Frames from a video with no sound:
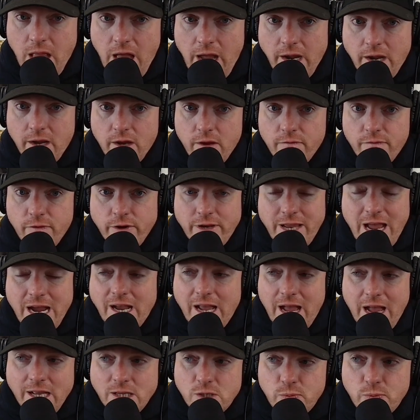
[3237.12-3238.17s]
Like, for
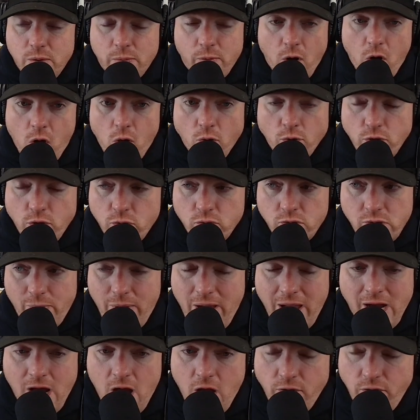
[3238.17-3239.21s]
decades, we were all used
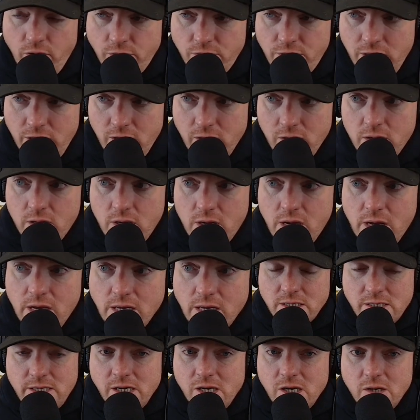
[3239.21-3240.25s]
to paying under sticker.
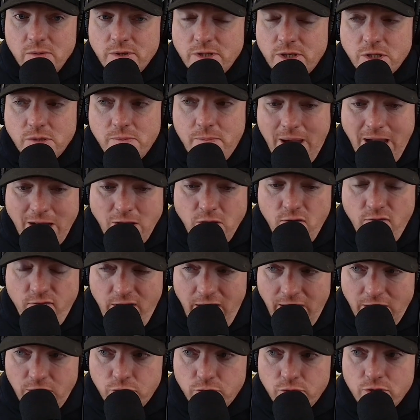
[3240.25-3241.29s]
Sticker was just
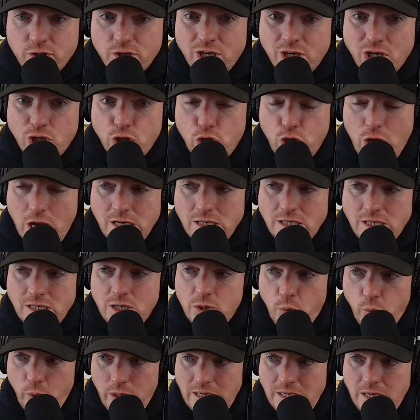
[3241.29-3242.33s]
manufacturer's
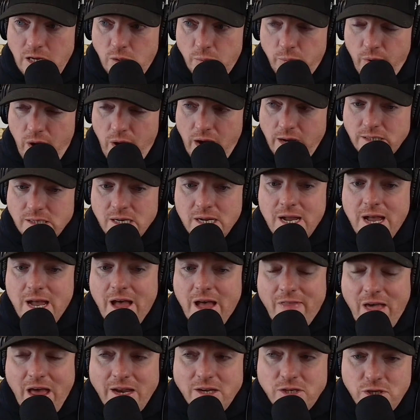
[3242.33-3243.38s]
suggested retail price.
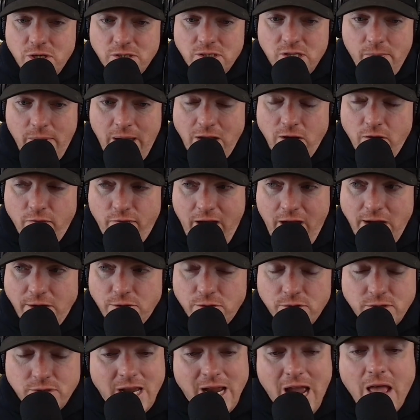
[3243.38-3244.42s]
That is just the
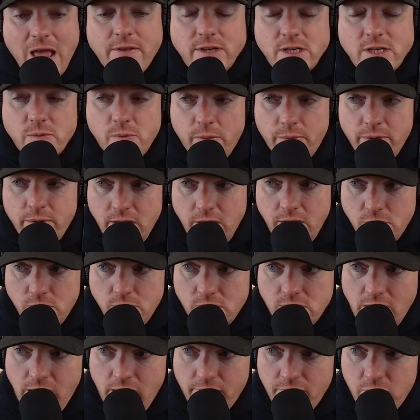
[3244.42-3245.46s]
manufacturer saying, hey, this is what we think you
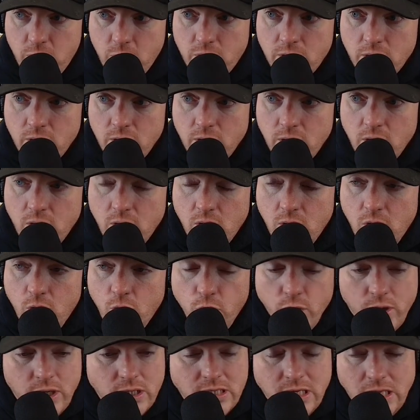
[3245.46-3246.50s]
should sell it for.
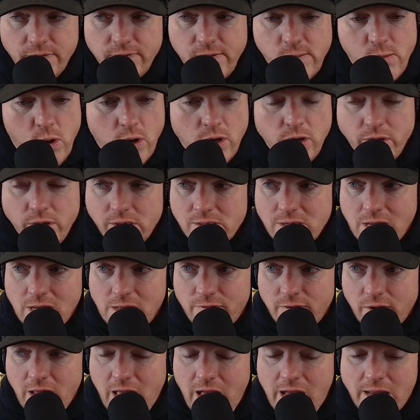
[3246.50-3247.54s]
You can sell it for more. You can sell
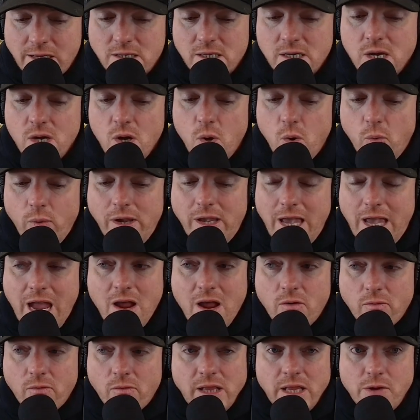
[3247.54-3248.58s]
it for less. We
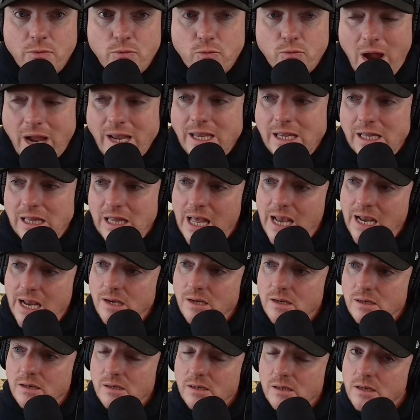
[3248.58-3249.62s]
can't really regulate.